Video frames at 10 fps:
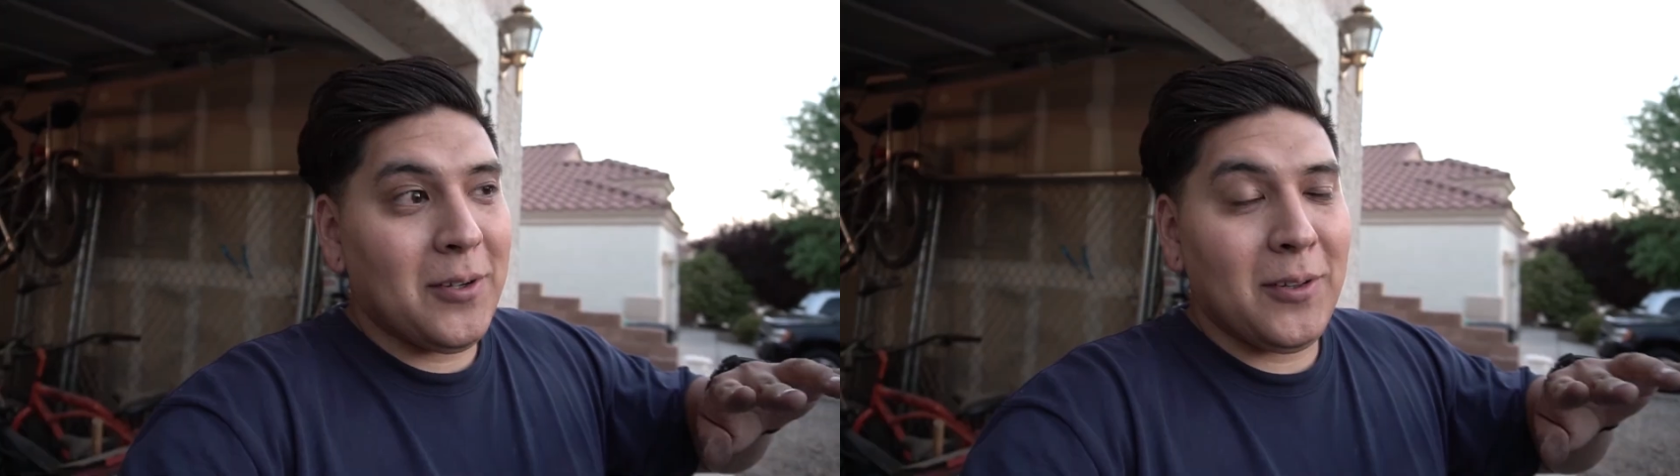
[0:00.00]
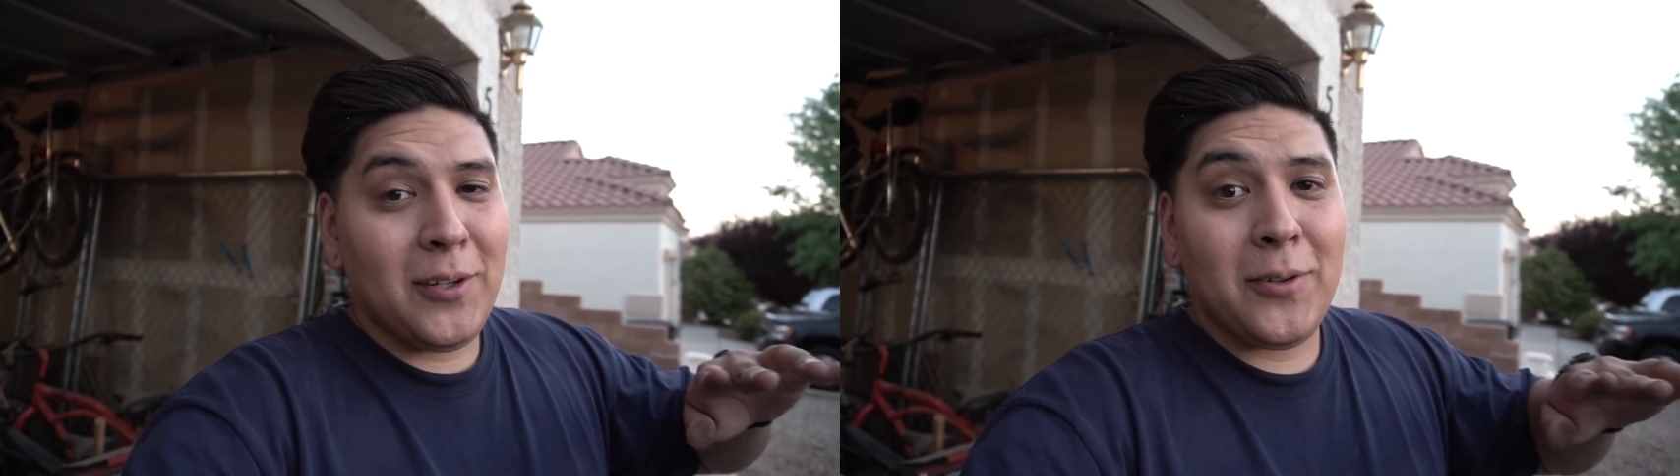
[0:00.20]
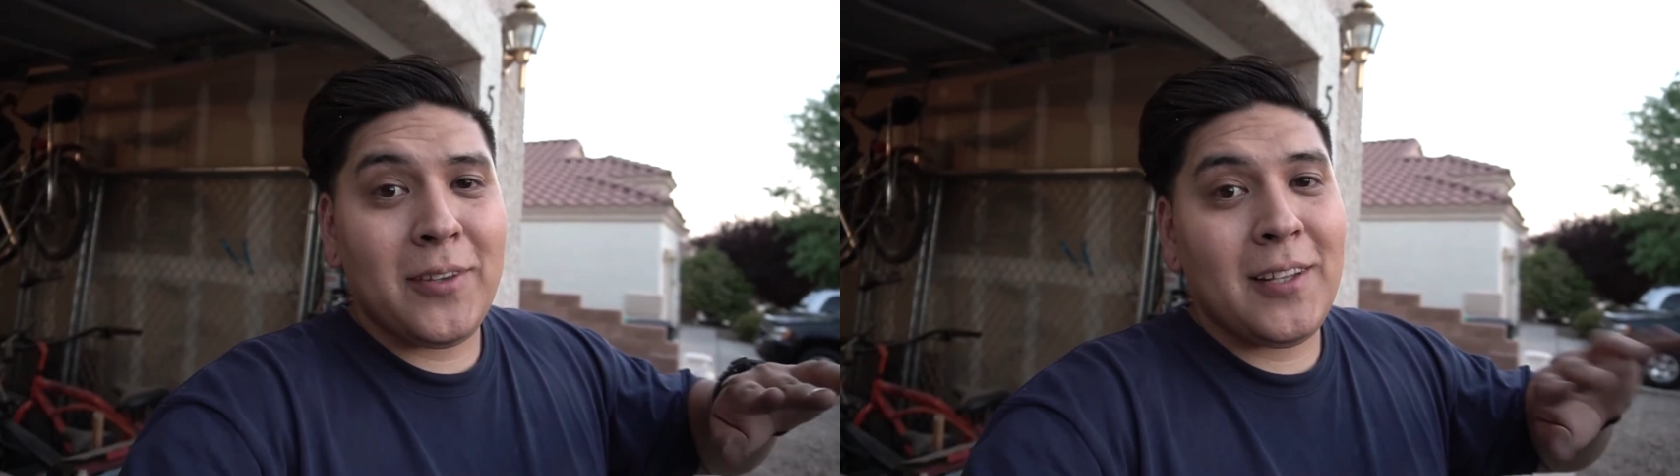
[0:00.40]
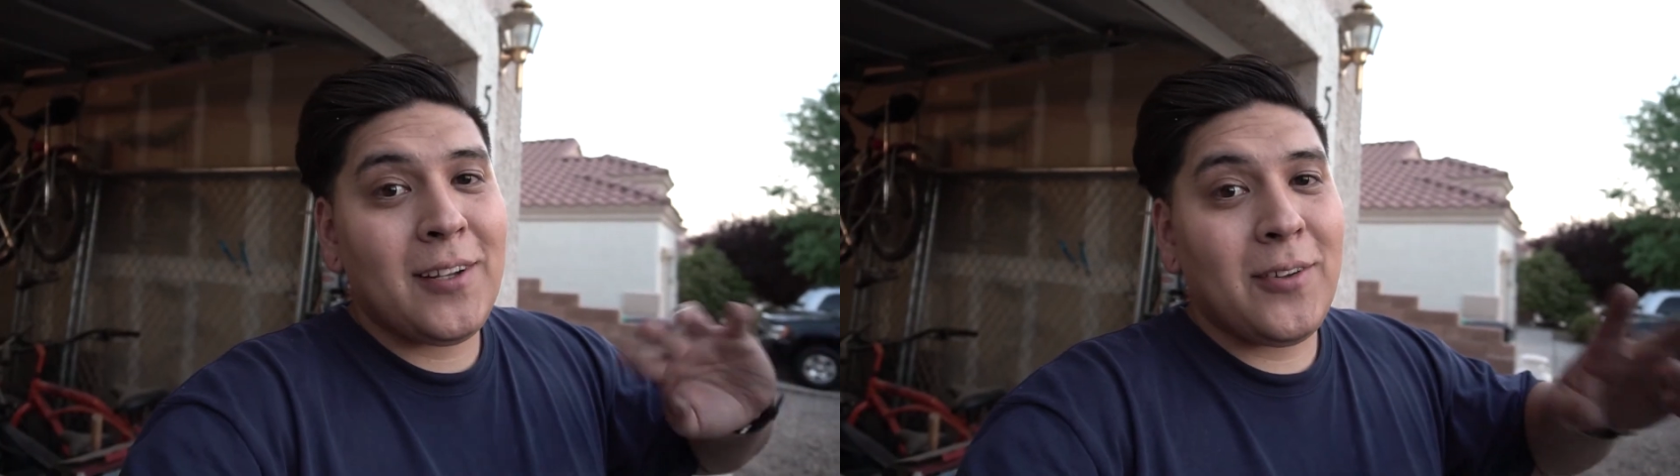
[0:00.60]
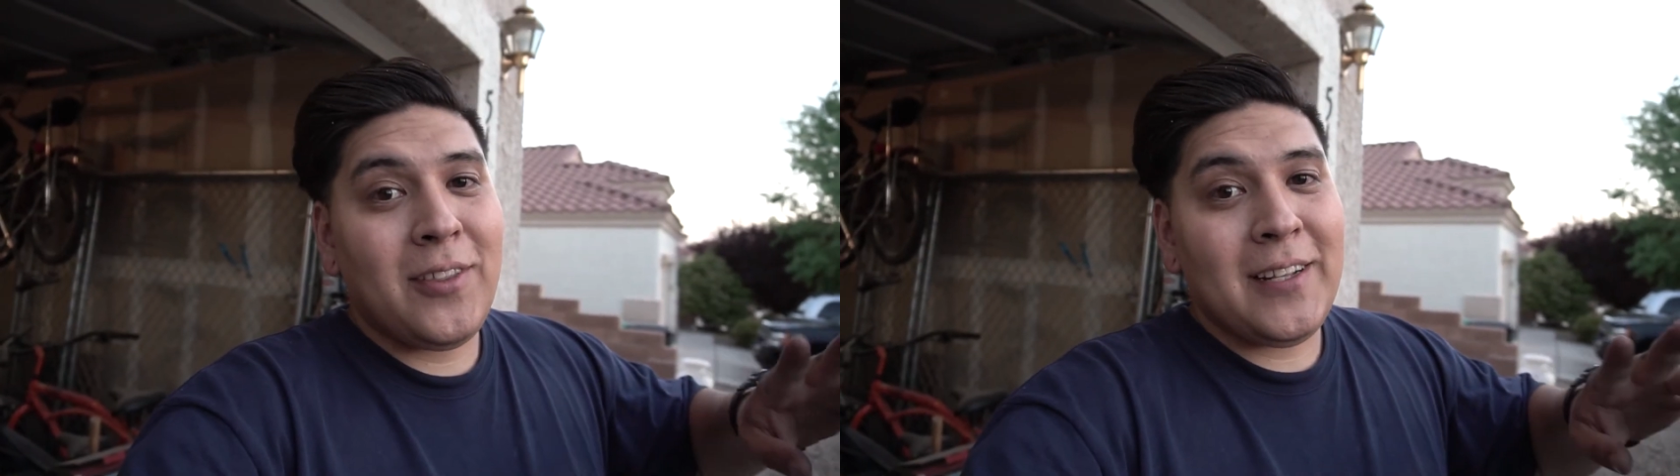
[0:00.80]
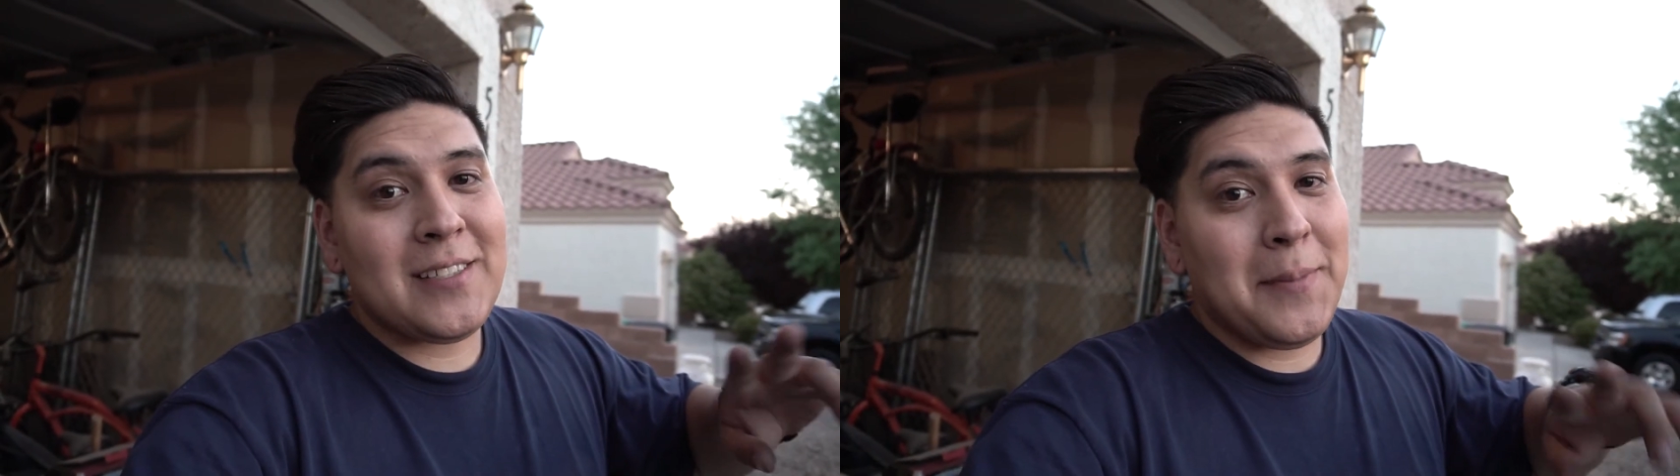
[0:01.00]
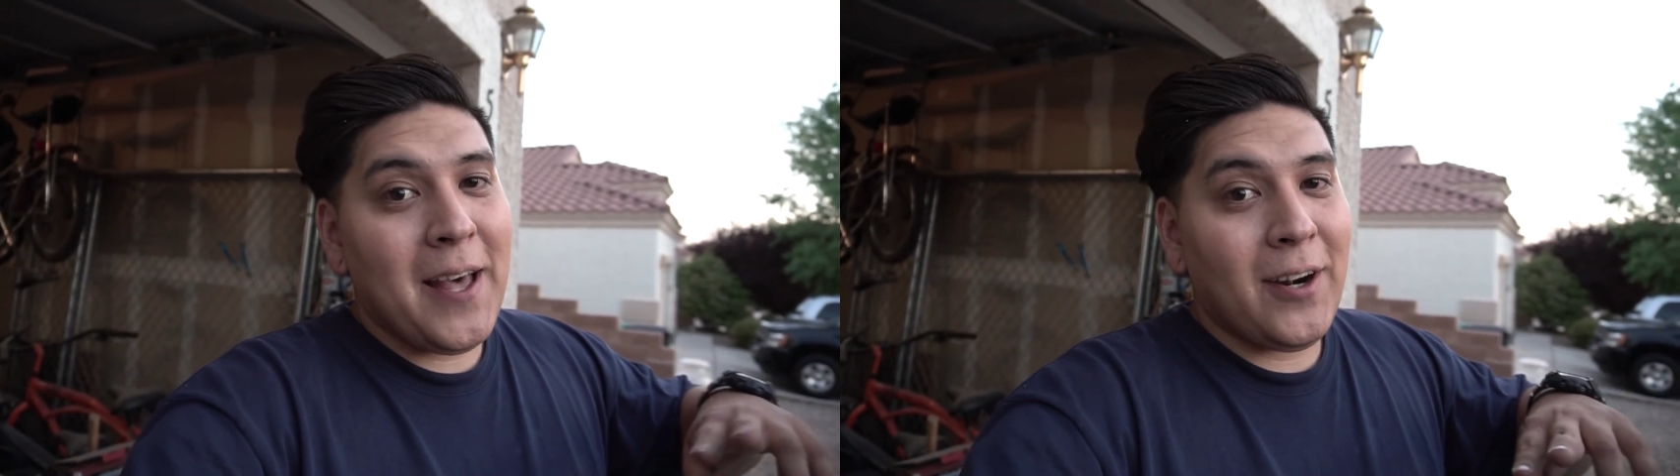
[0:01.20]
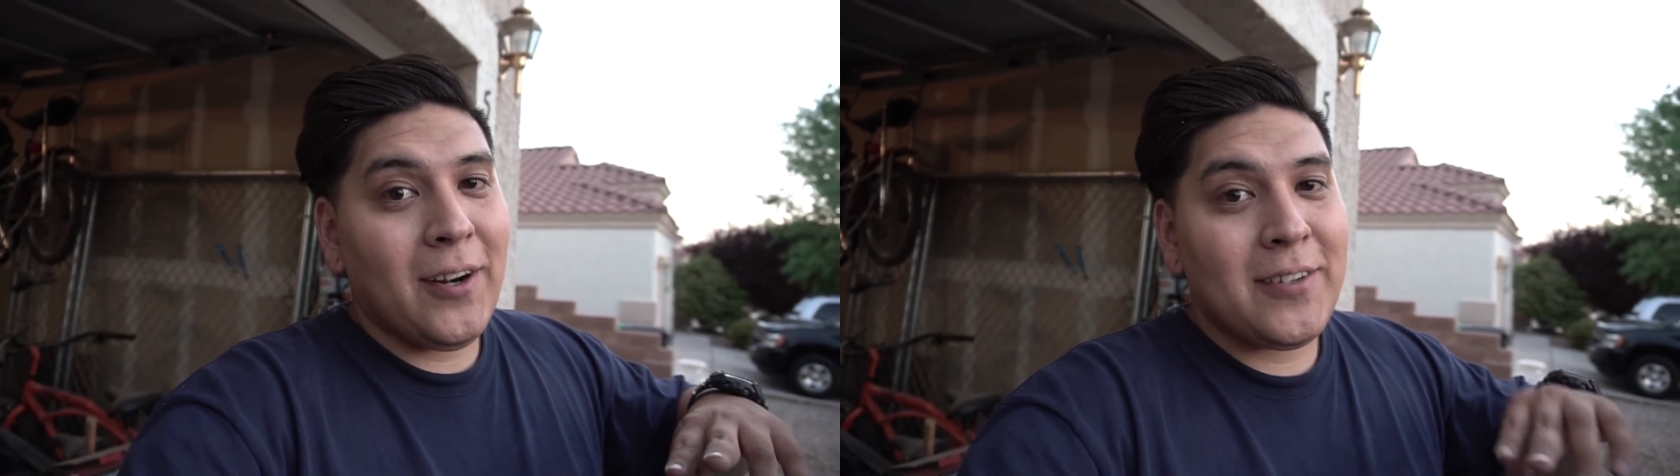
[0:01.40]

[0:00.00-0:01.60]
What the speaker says: The little things matter